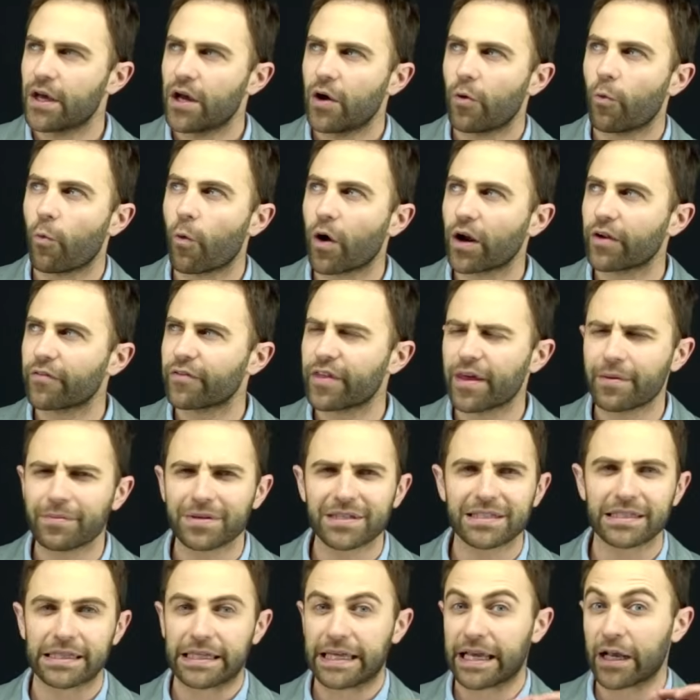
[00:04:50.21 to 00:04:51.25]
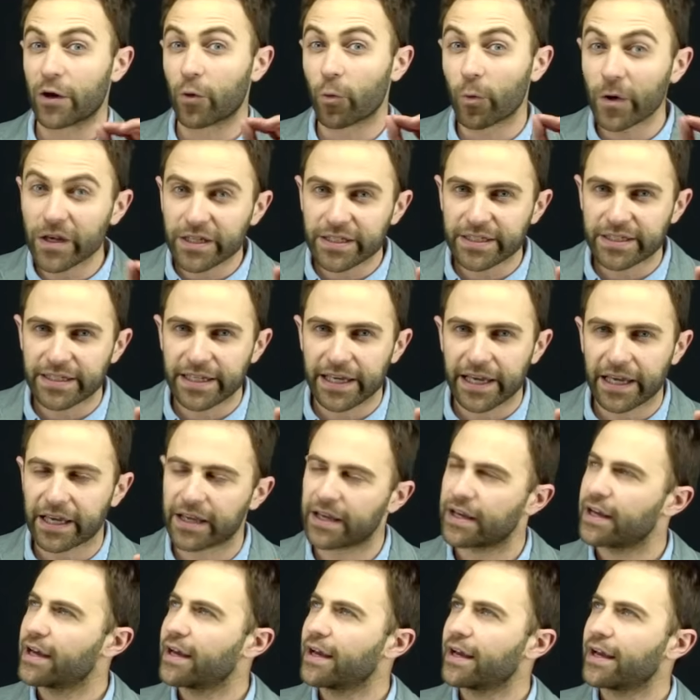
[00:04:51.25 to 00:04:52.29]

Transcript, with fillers: One of them is linguistic.